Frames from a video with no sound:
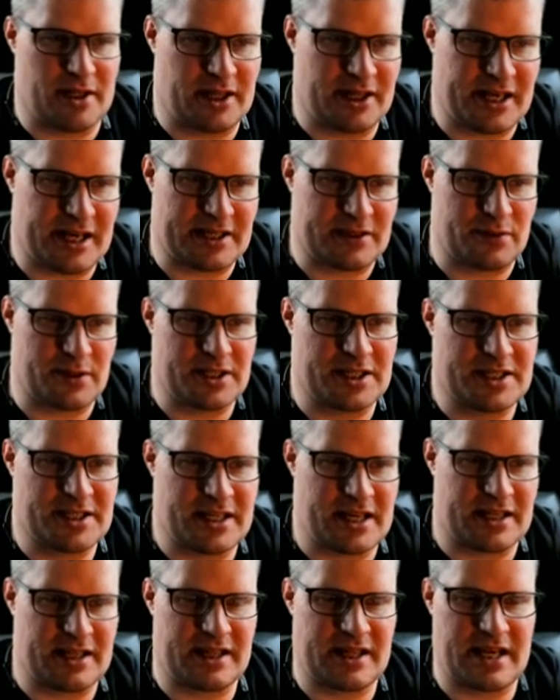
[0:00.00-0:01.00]
that we
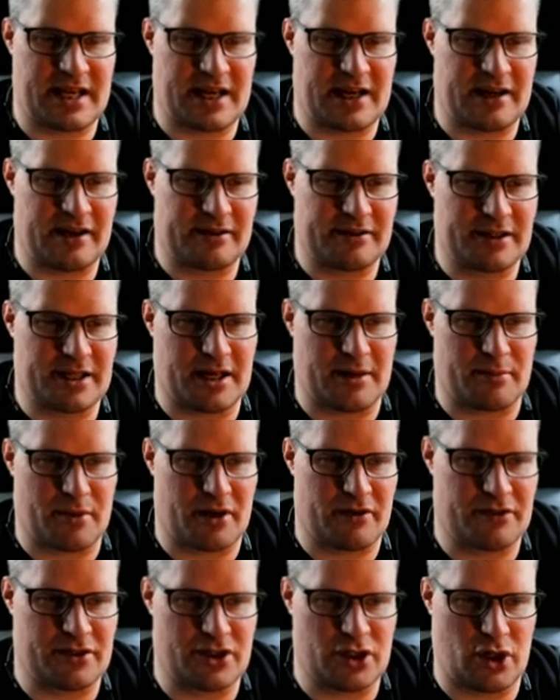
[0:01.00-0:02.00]
set there, number
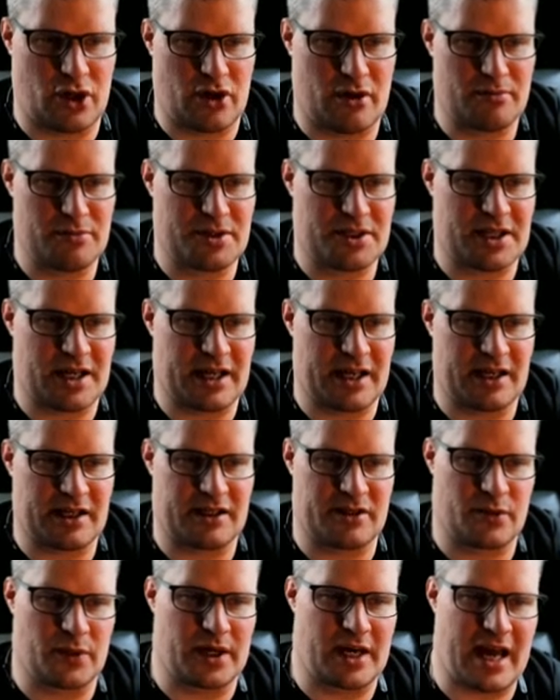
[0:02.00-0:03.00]
of jobs, and
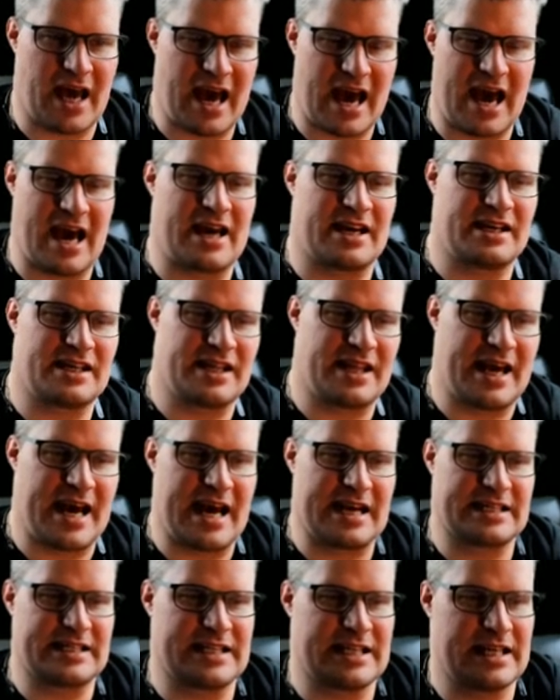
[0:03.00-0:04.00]
it will add
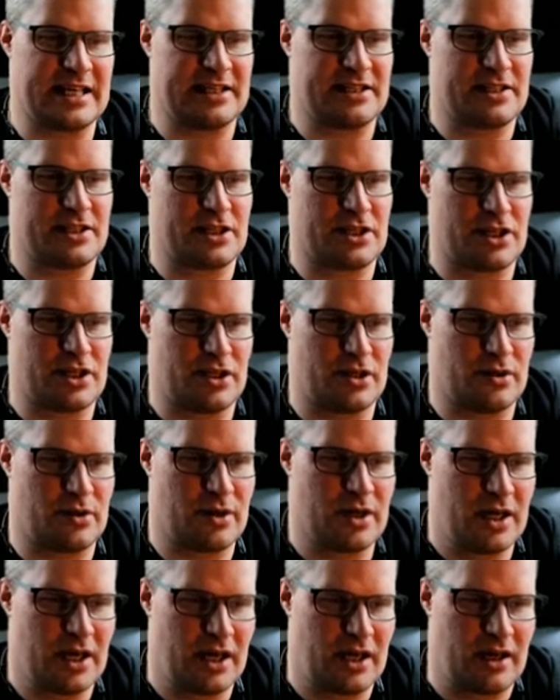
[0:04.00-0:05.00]
that into
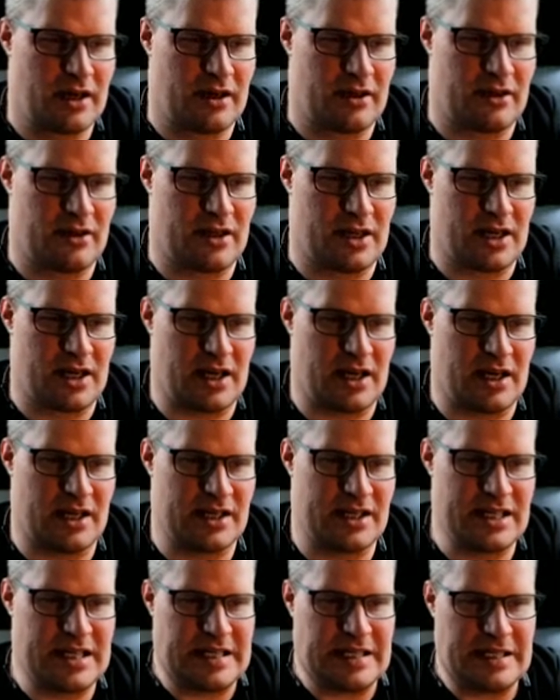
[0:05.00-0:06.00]
the
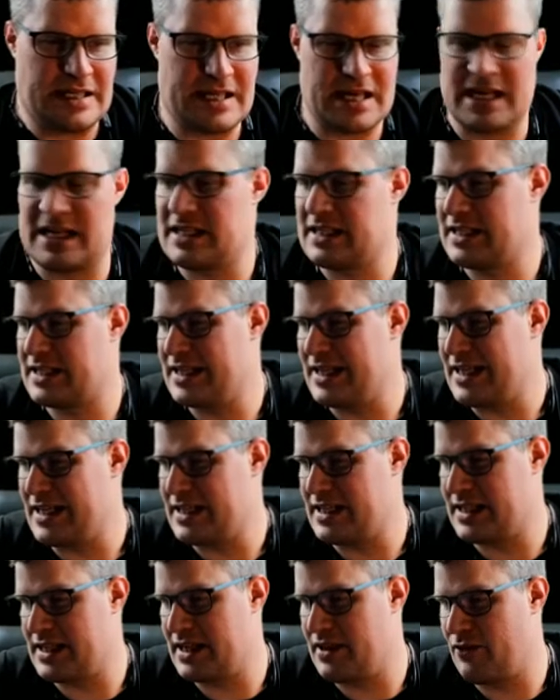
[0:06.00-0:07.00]
ninja
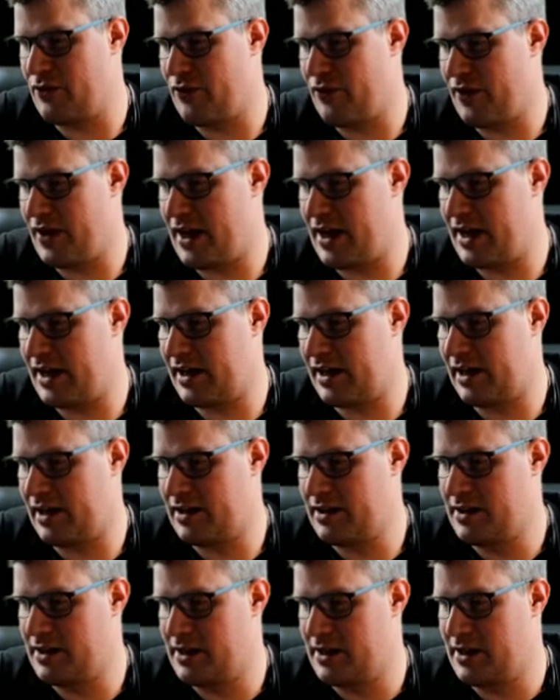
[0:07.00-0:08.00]
CC
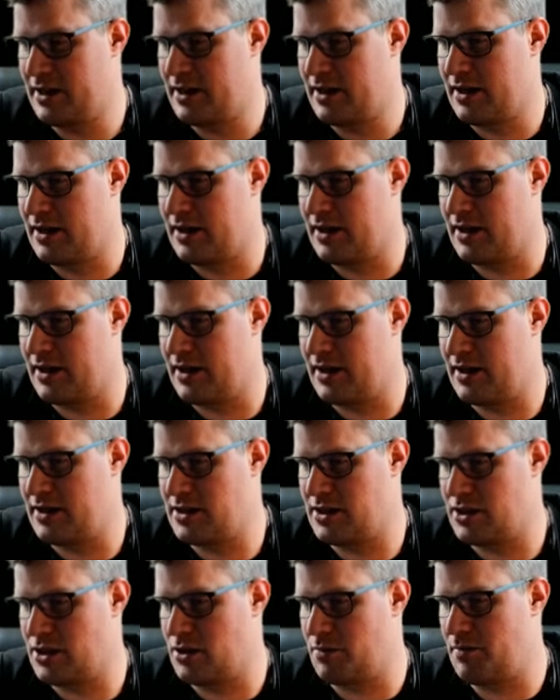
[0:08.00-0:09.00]
file.
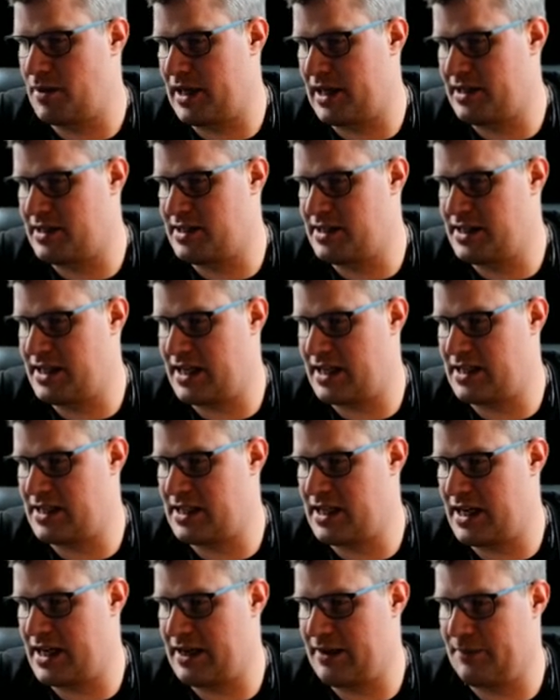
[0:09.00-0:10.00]
And to build
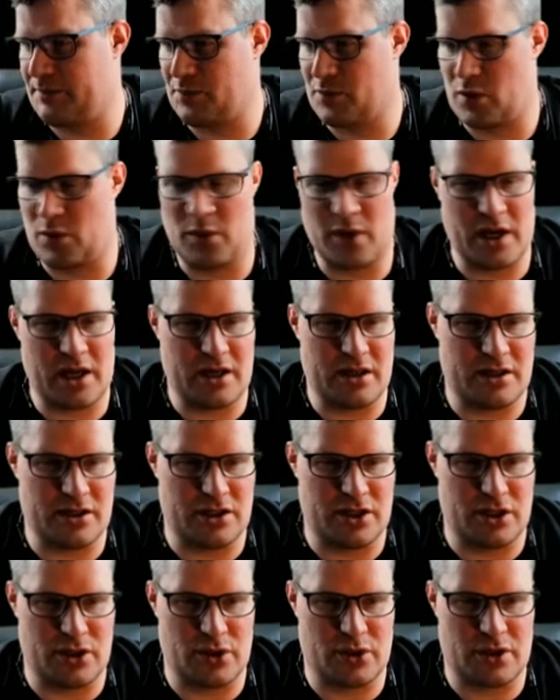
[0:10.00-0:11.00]
ninja, we
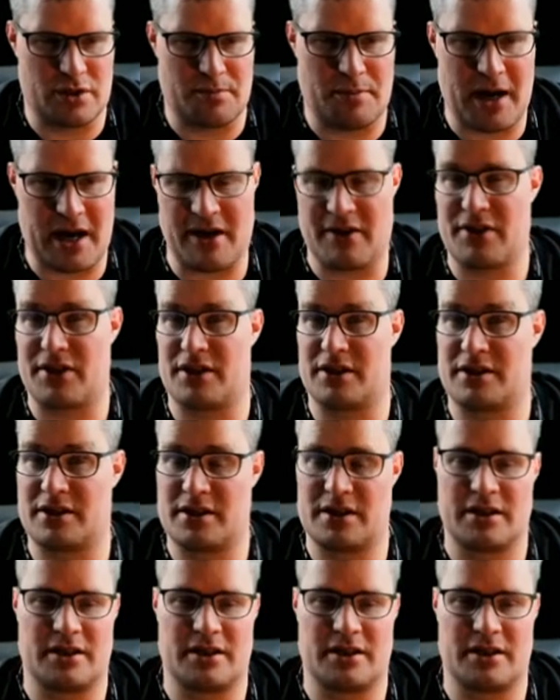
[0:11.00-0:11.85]
use Python